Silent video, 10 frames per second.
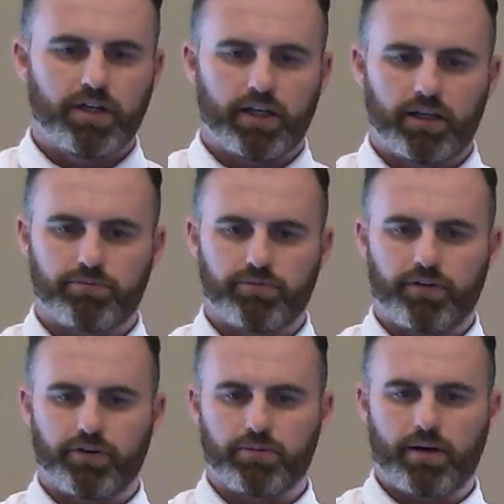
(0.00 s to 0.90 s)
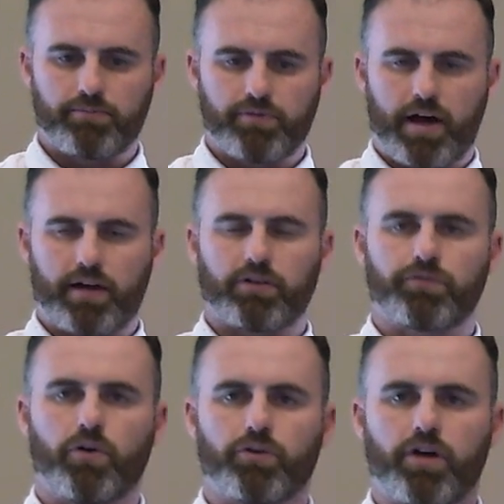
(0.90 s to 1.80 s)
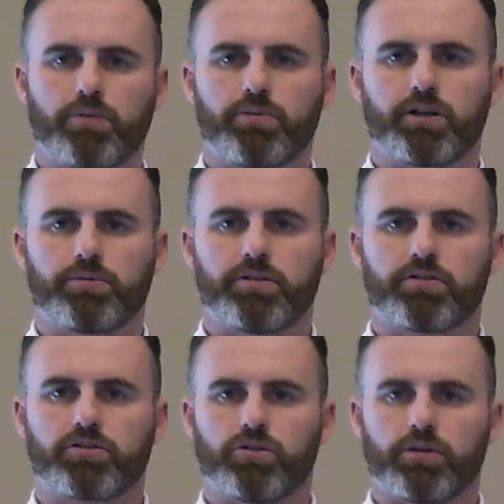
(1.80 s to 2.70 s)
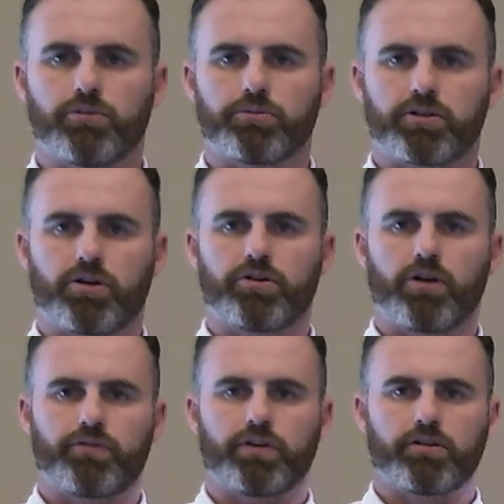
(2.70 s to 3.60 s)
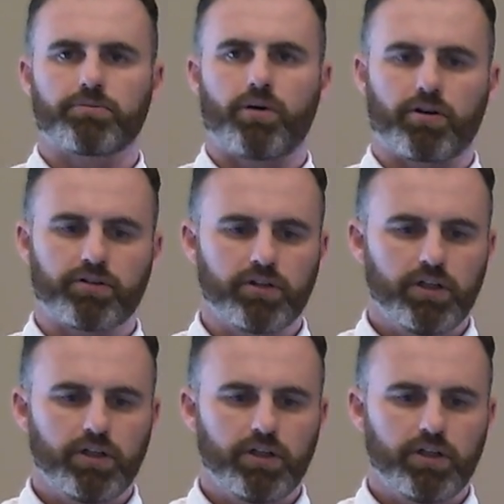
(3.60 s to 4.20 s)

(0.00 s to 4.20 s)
If he has his phone on him when he comes into school, it must be turned off and in his pocket.